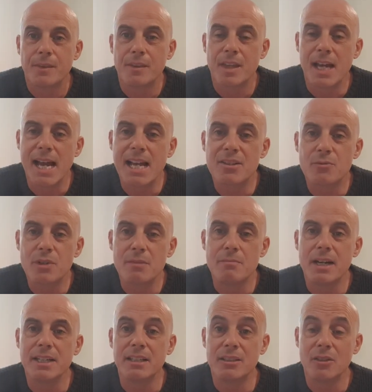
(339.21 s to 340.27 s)
that as we
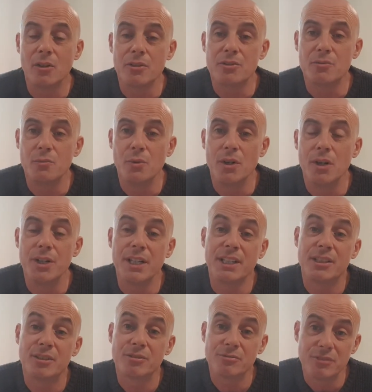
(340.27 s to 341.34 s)
make God's word
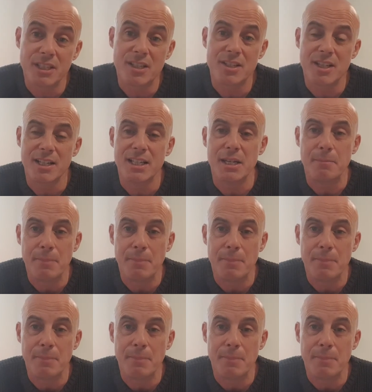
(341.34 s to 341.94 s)
increasingly